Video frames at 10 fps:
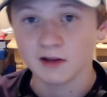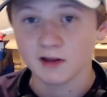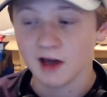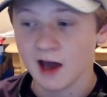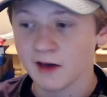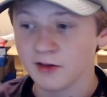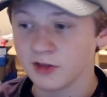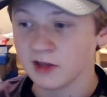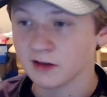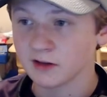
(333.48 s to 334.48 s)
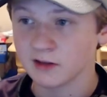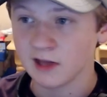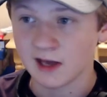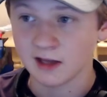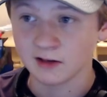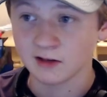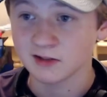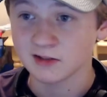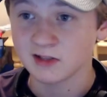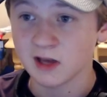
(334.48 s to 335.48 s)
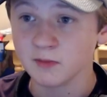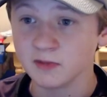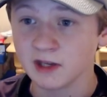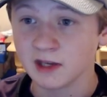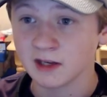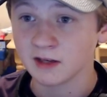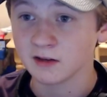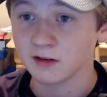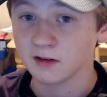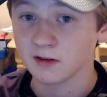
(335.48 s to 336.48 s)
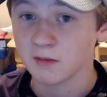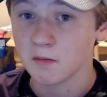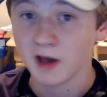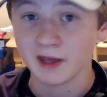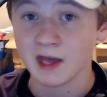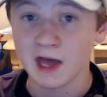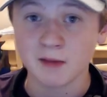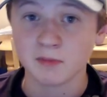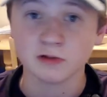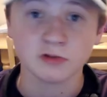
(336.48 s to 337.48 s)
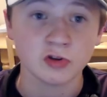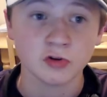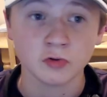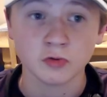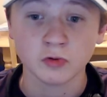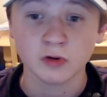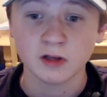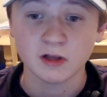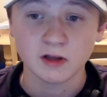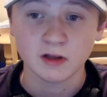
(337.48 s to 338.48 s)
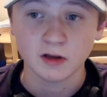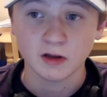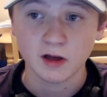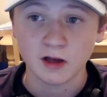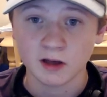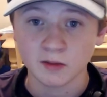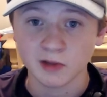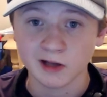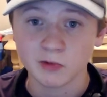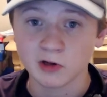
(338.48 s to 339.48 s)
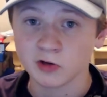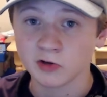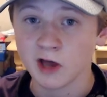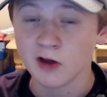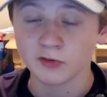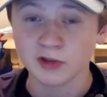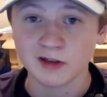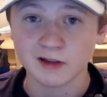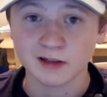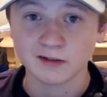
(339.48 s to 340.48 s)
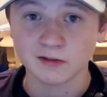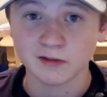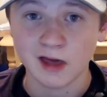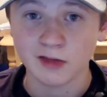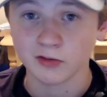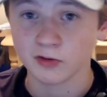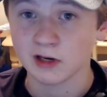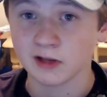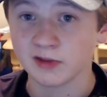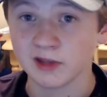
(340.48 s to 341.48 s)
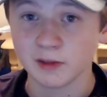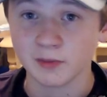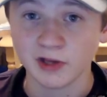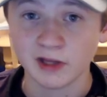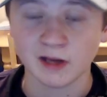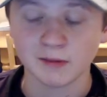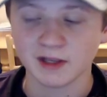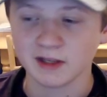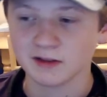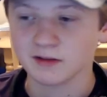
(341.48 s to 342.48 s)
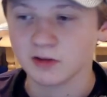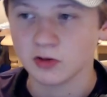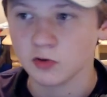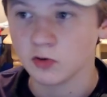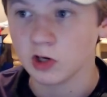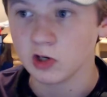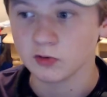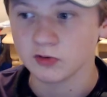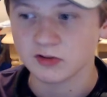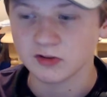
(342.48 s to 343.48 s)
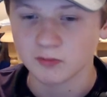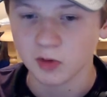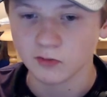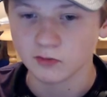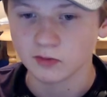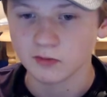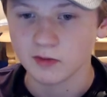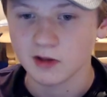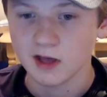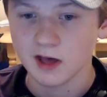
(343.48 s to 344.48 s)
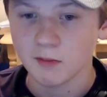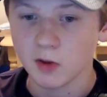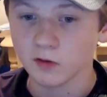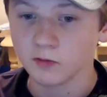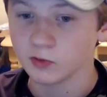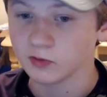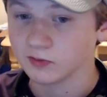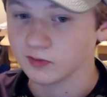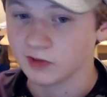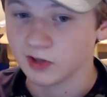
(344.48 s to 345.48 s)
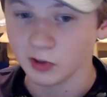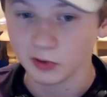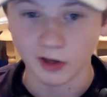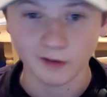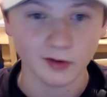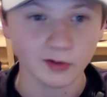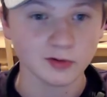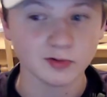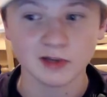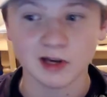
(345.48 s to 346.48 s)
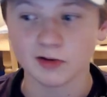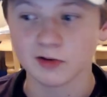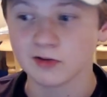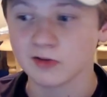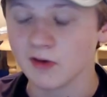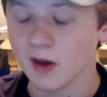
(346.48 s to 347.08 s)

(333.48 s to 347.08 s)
I think that something might happen to Black Widow, and I don't think like death or anything, but I mean, who knows? Marvel killed off all those characters.